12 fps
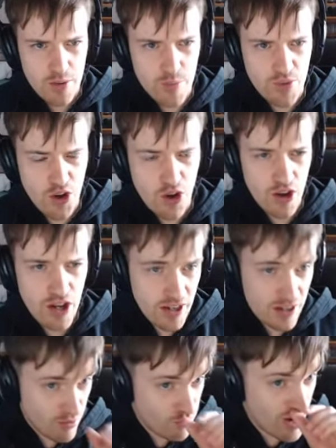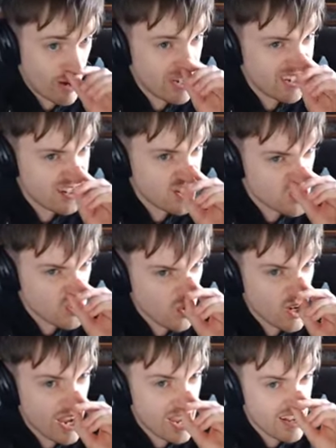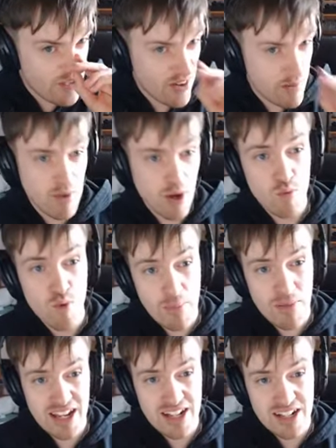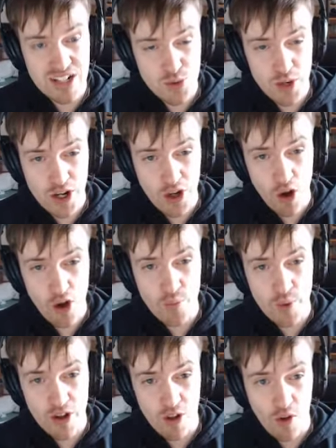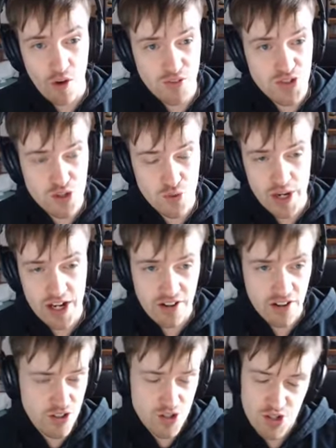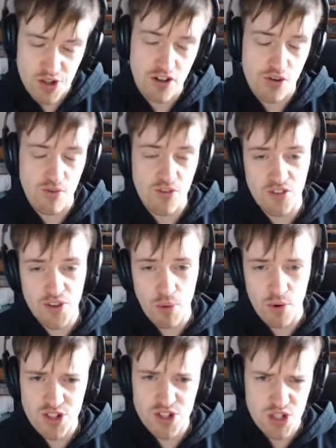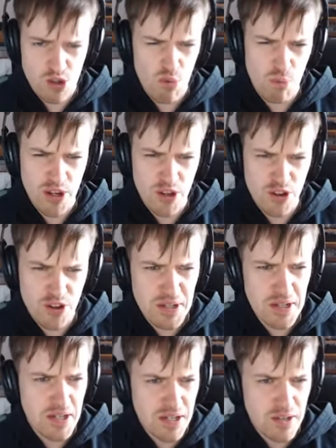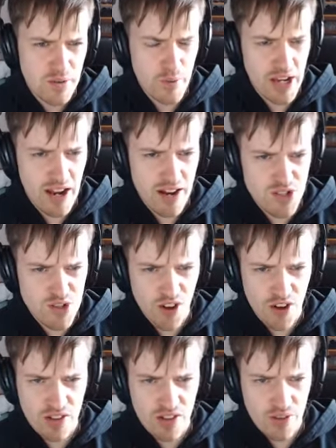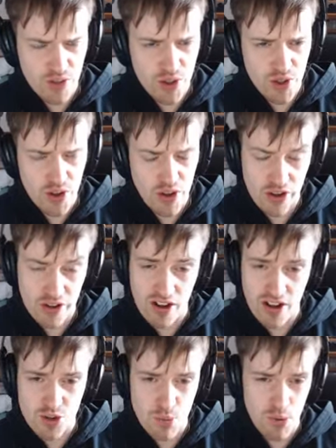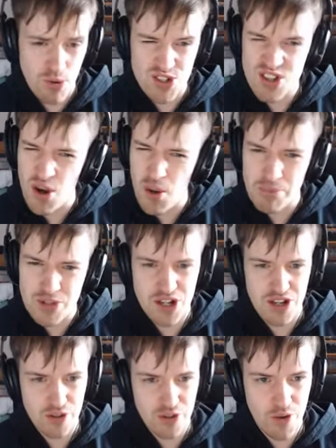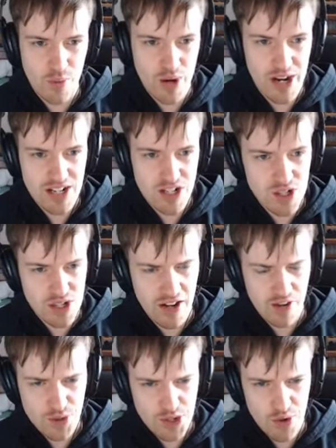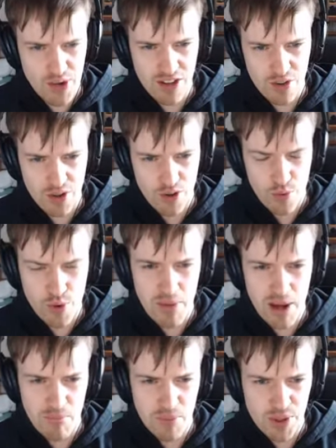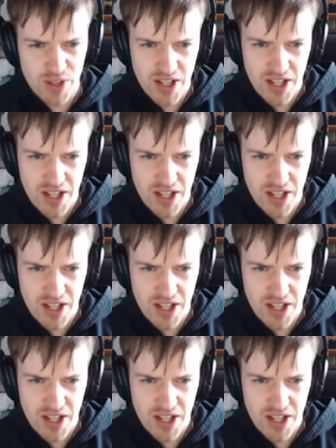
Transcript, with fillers: We've got uh, ramming. Destroy anything by ramming it into a guardrail or off screen earns us 150 points. This could be good. We have survived the level, earn 100 points, not particularly great, and also kill a crew member,